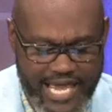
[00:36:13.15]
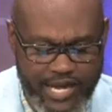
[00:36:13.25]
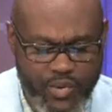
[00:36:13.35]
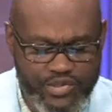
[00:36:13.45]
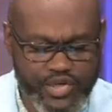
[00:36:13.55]
I
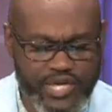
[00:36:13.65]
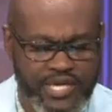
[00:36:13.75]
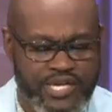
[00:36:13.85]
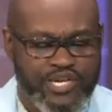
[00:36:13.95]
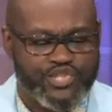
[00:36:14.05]
don't want you to
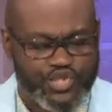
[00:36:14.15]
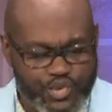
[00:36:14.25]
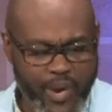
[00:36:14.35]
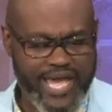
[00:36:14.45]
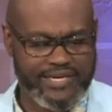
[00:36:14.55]

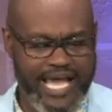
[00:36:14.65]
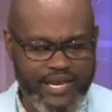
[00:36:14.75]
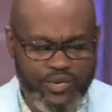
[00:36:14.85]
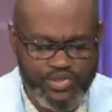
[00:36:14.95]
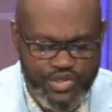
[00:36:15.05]
sweat. I
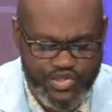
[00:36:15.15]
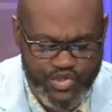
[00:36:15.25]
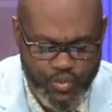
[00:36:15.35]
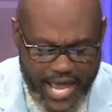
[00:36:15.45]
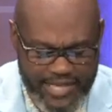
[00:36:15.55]
don't want you to
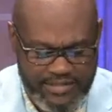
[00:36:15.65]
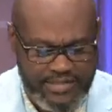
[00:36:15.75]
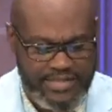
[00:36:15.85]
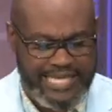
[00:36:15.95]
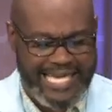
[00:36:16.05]
sweat
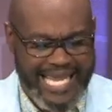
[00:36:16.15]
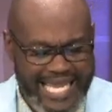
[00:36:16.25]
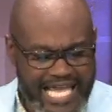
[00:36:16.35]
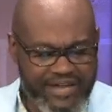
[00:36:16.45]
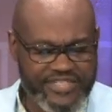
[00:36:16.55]

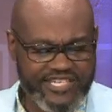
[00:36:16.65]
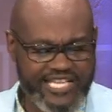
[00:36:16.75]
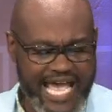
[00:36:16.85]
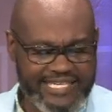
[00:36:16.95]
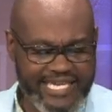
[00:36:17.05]
any of these
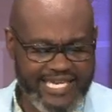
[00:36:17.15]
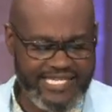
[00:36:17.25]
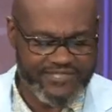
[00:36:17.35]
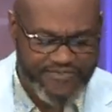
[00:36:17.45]
ideas.